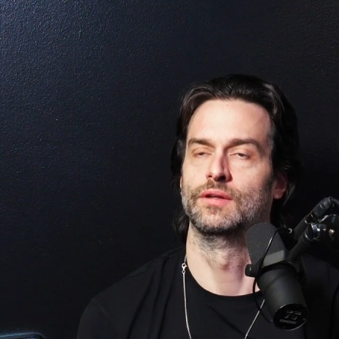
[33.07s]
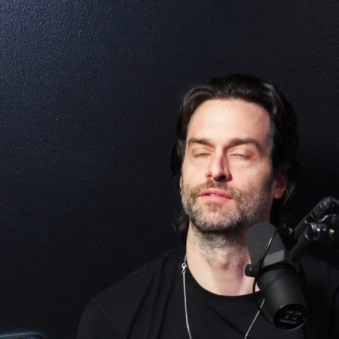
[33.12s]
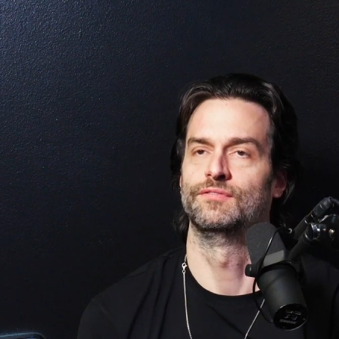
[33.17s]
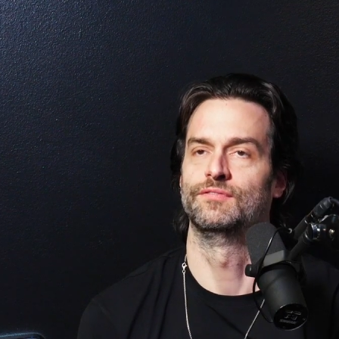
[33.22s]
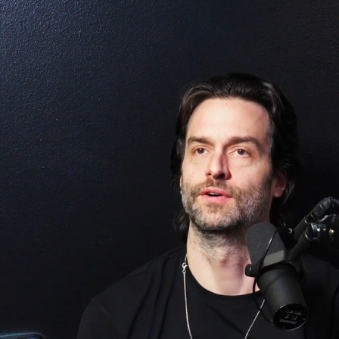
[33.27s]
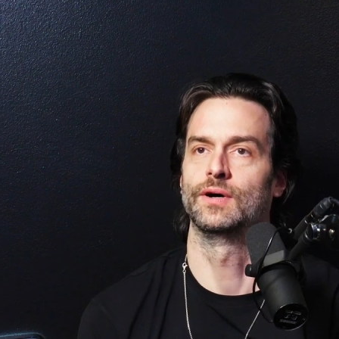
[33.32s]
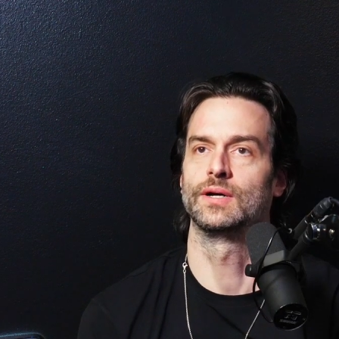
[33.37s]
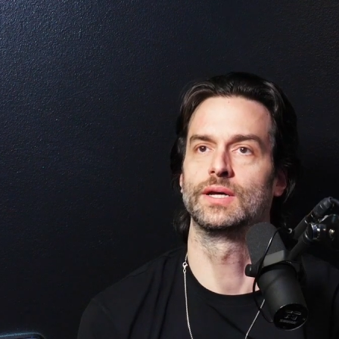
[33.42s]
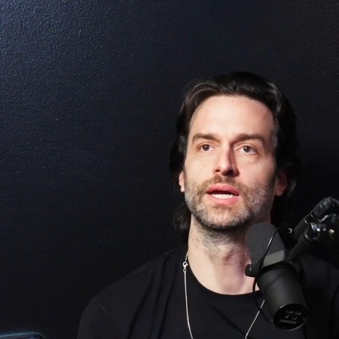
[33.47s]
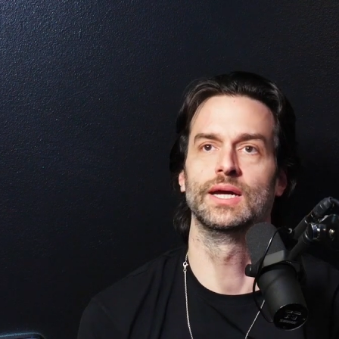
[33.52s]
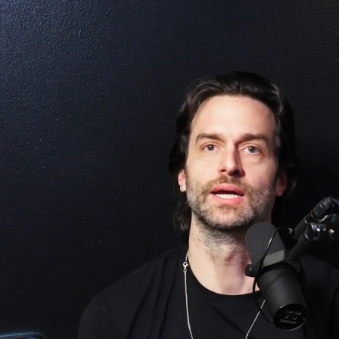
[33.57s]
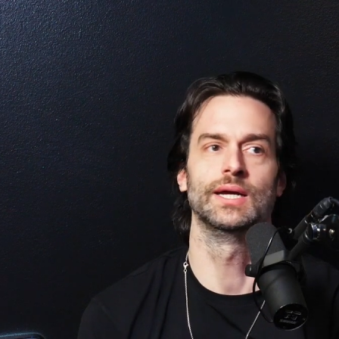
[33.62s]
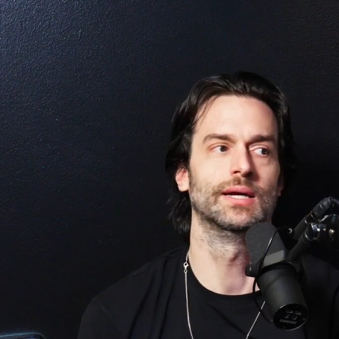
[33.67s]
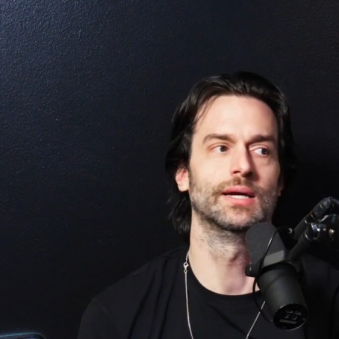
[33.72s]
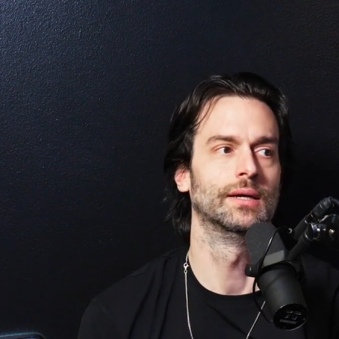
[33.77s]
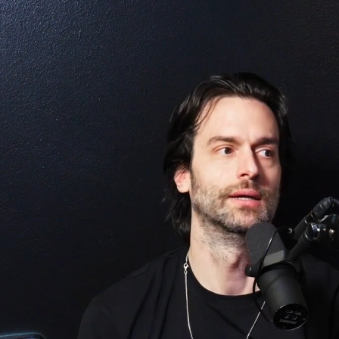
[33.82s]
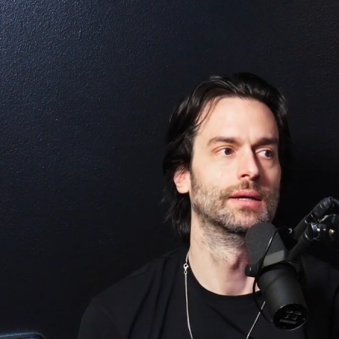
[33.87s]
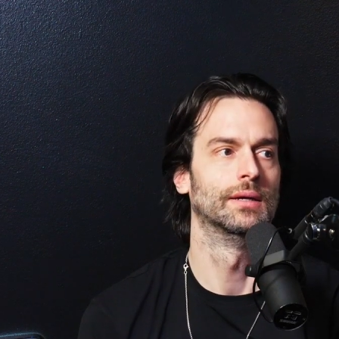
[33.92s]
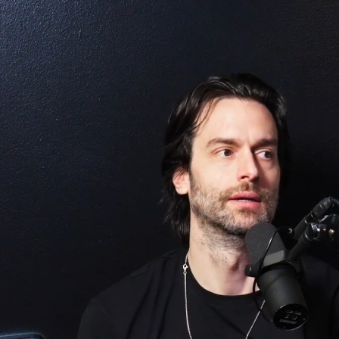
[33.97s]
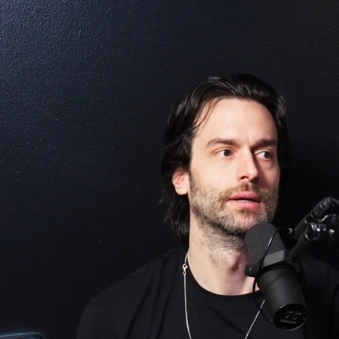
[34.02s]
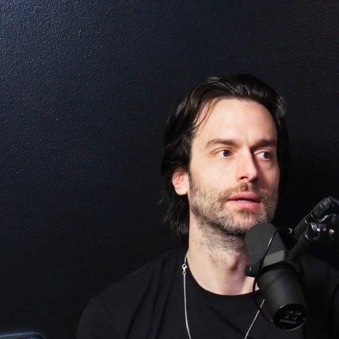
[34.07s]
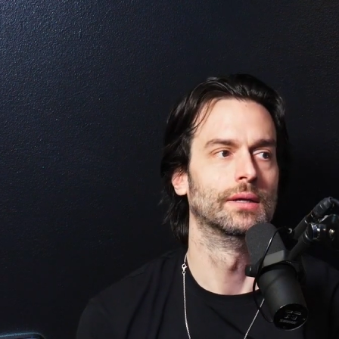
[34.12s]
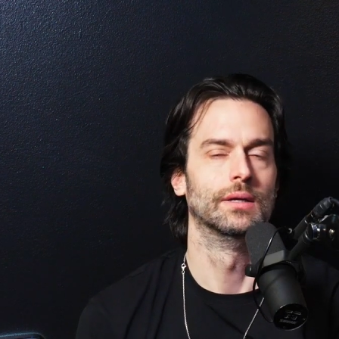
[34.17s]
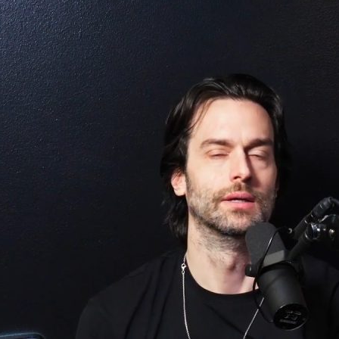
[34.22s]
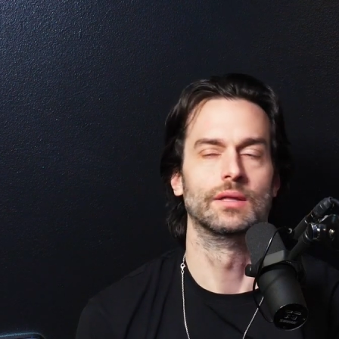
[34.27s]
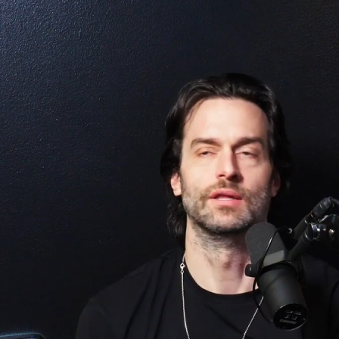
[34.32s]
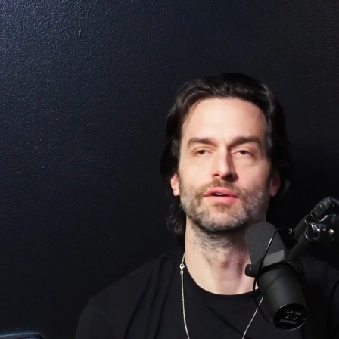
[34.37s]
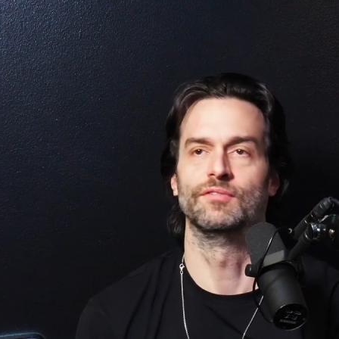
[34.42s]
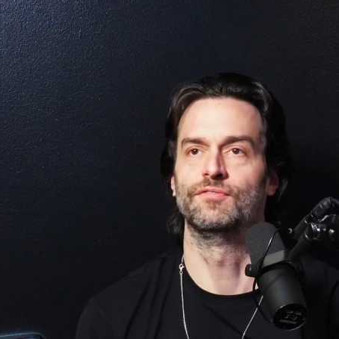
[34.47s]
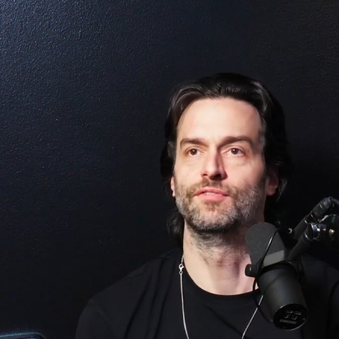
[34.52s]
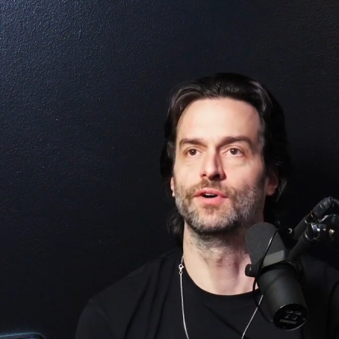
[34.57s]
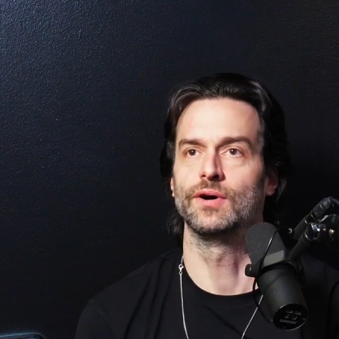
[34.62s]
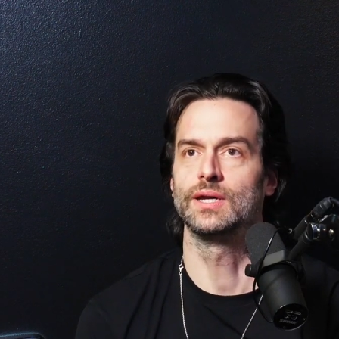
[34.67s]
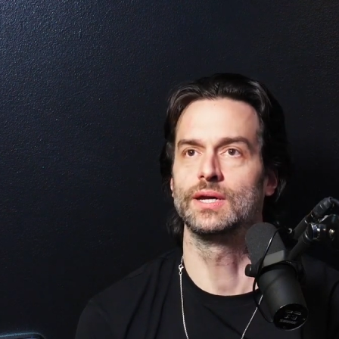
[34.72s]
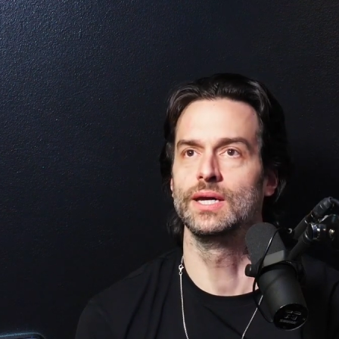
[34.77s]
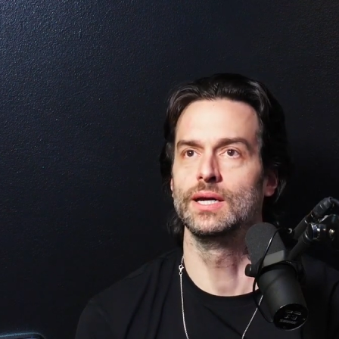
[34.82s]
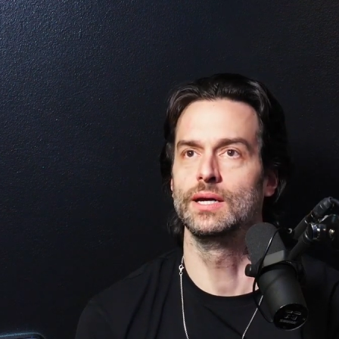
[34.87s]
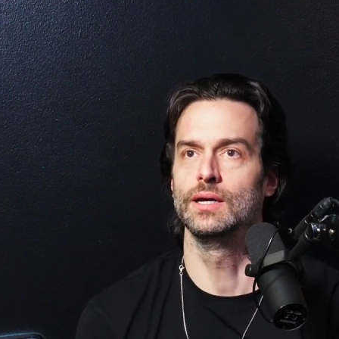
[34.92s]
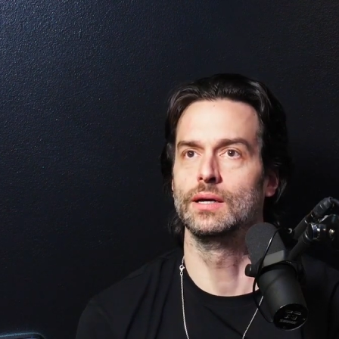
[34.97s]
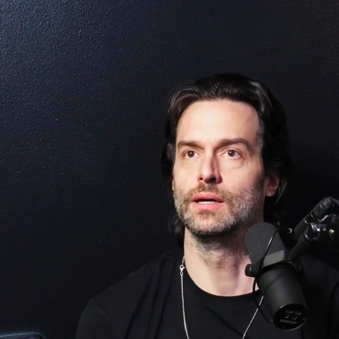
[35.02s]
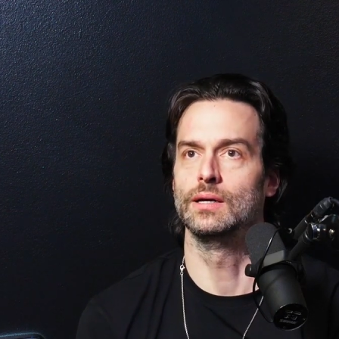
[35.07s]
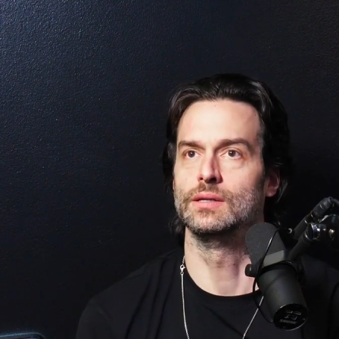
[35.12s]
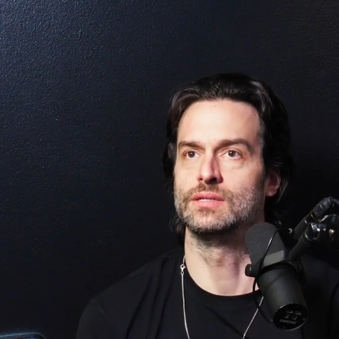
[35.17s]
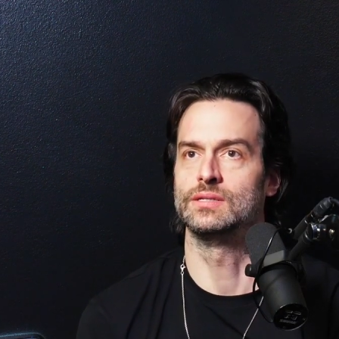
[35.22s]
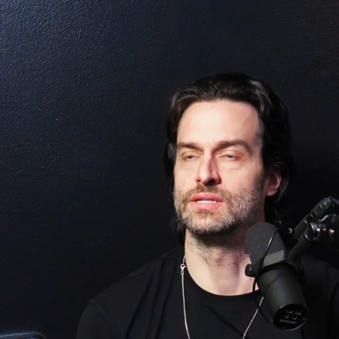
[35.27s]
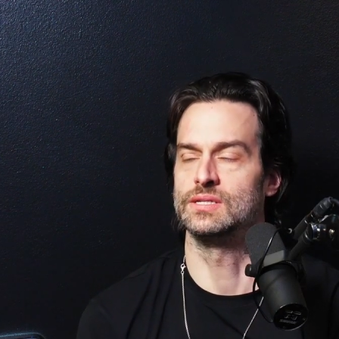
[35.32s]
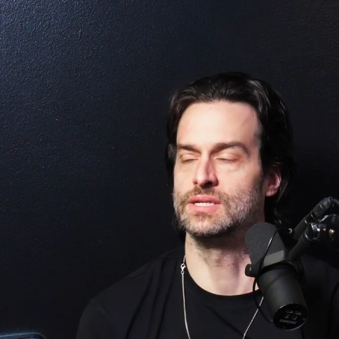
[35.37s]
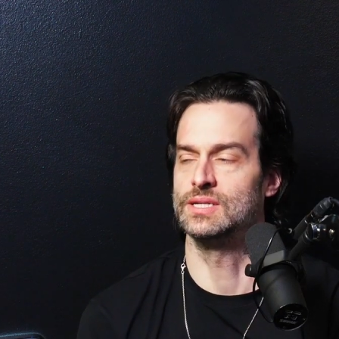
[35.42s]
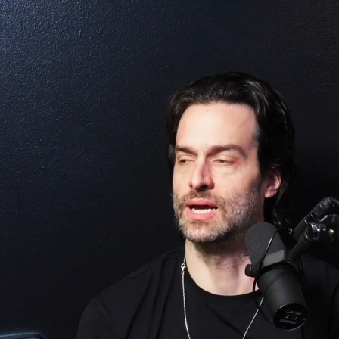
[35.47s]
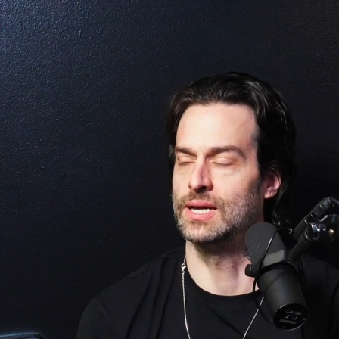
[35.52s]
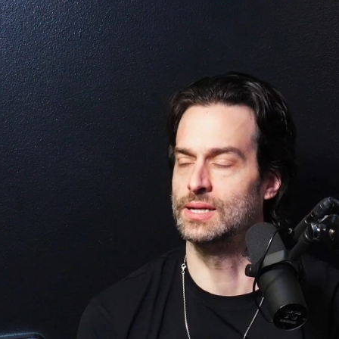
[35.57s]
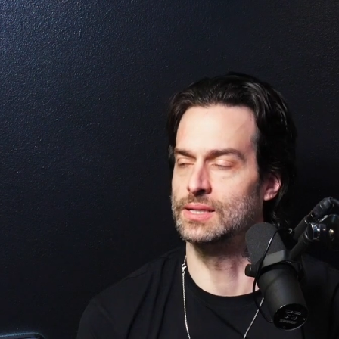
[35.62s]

he bring some fire? The fucking face